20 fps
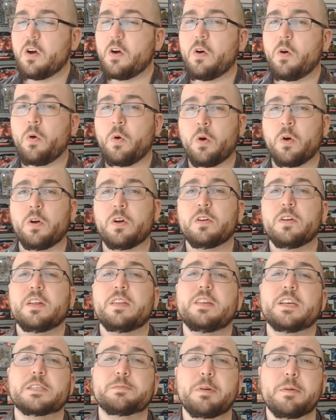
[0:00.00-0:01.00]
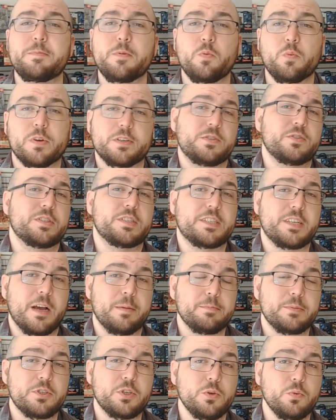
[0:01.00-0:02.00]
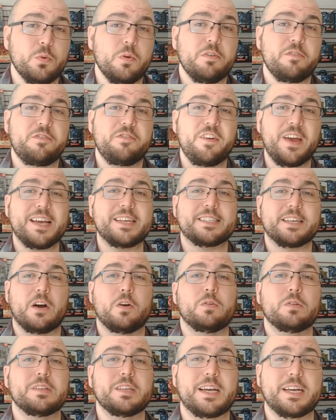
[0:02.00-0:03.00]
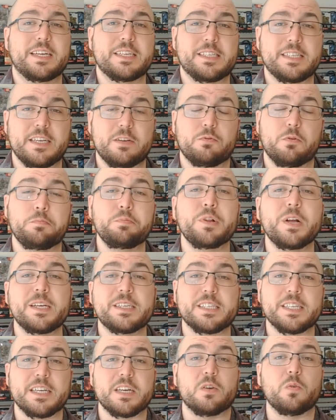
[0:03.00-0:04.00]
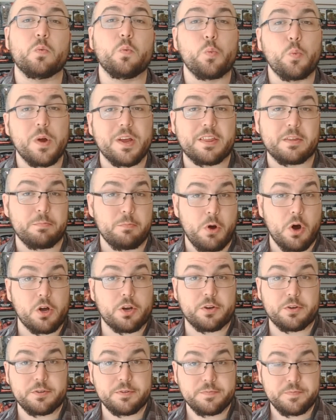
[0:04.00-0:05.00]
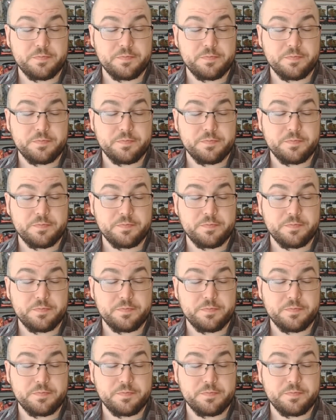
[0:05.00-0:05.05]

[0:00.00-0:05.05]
Or this might be Wizards' attempt to phase out Legacy, replacing it with Modern.